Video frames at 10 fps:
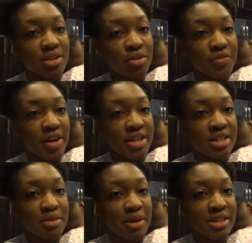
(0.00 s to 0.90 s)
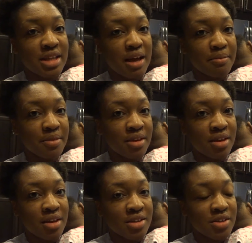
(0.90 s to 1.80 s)
little Freddie to the bus stop
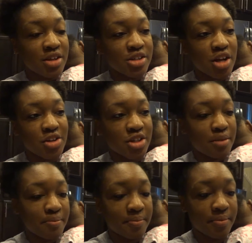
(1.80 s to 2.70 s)
so I can charge up.